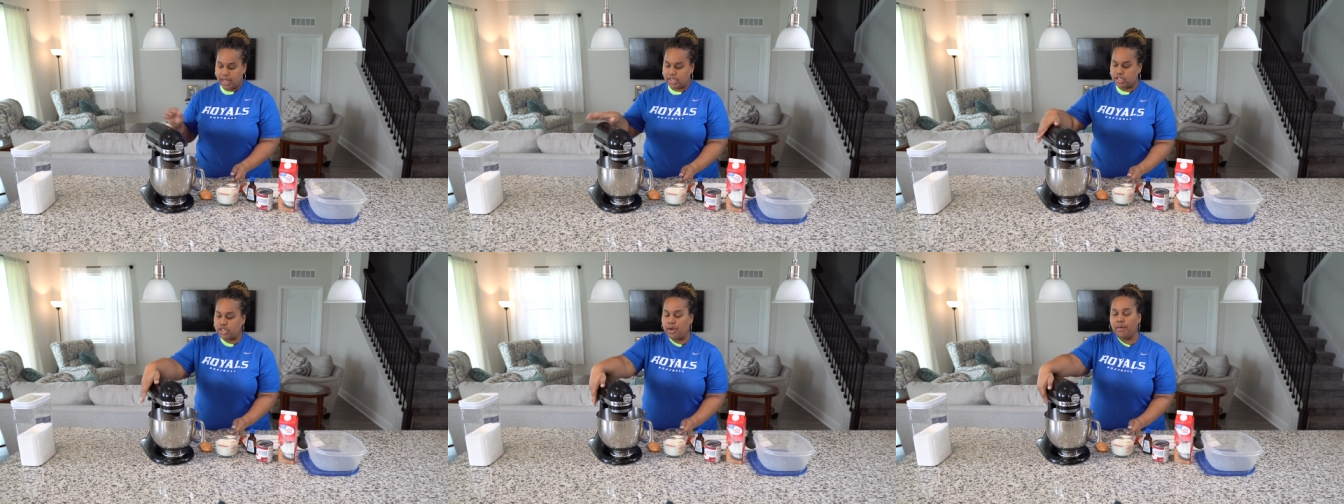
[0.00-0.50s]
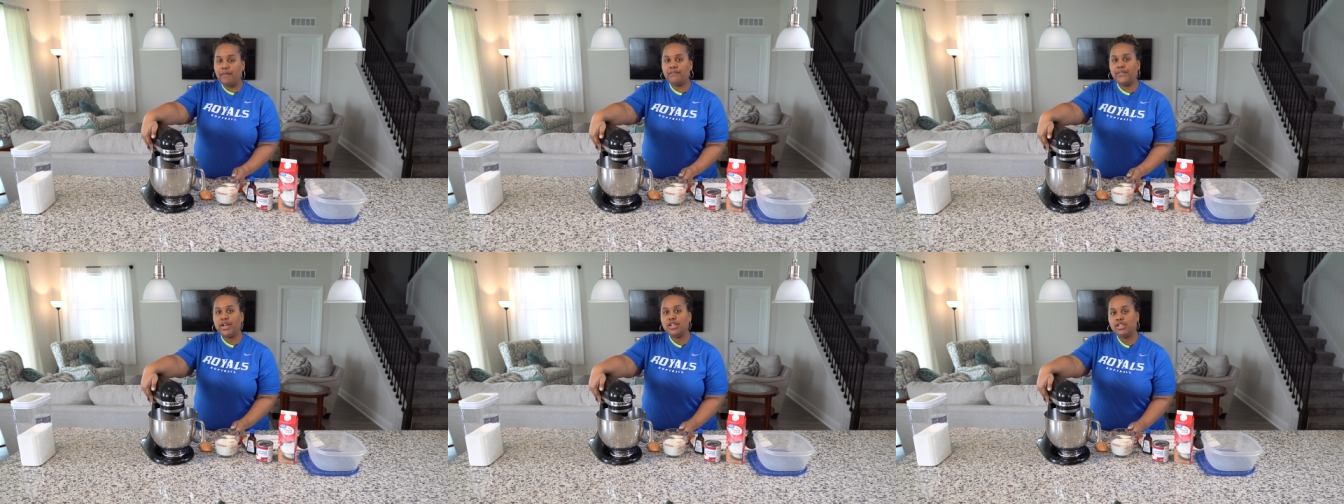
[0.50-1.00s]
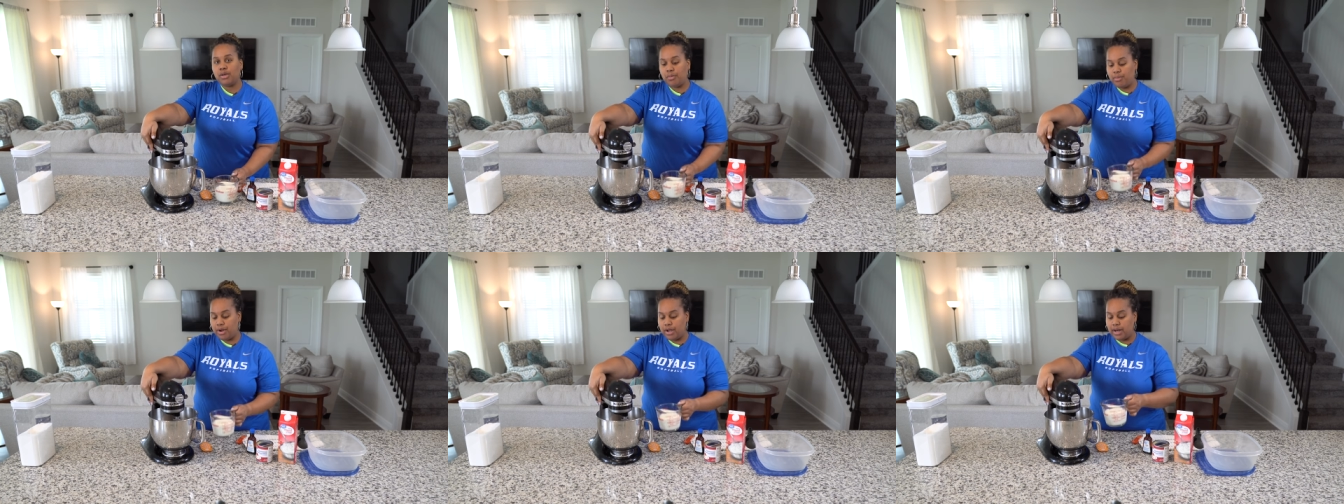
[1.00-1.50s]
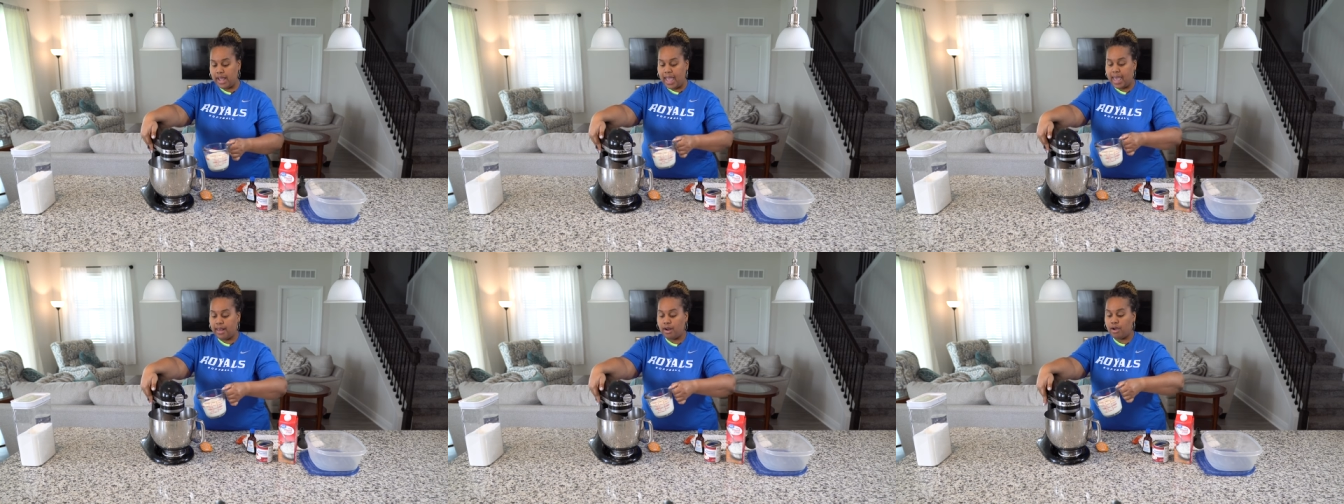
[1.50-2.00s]
And so first we're gonna
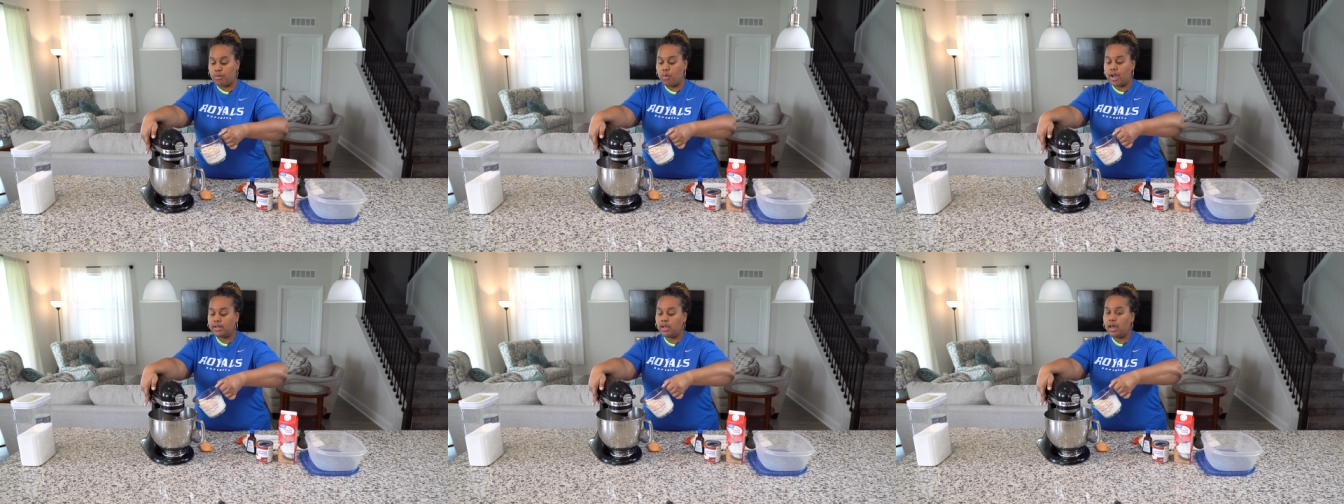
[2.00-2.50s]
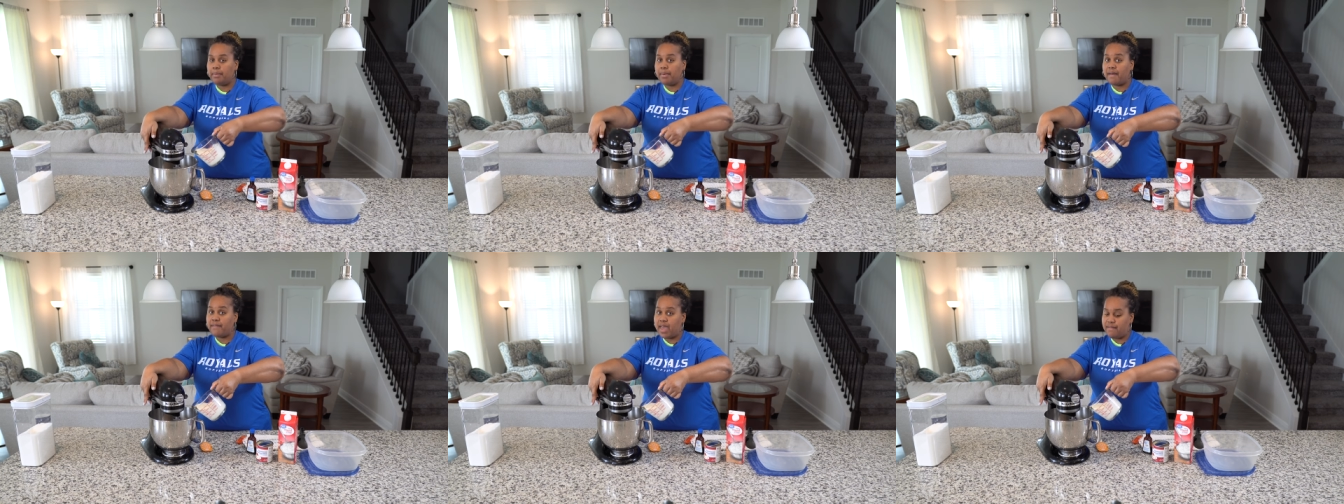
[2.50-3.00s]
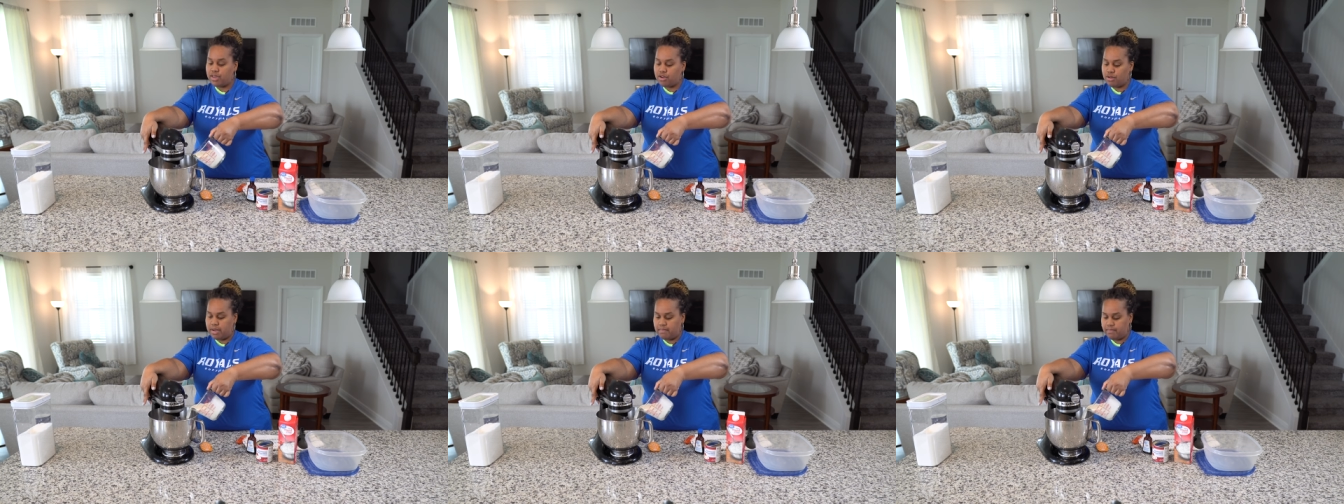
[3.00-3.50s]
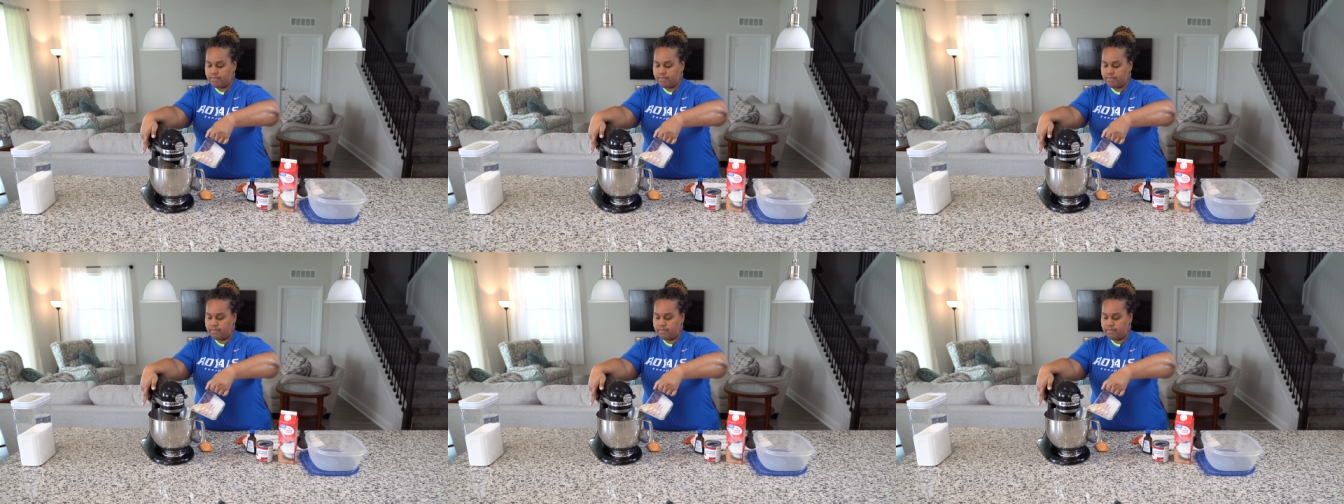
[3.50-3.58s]
add our one cup of heavy cream.